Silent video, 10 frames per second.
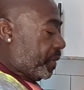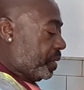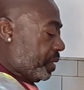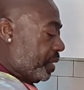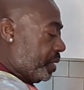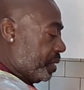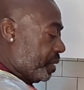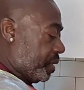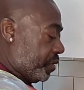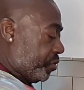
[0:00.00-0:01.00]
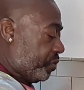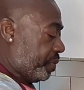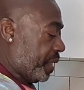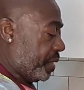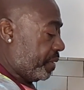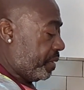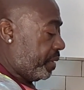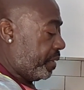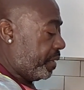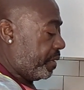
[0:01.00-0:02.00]
Okay, let's get you back on
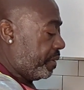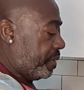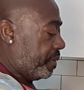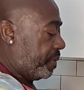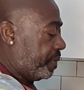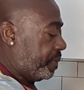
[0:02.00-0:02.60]
there.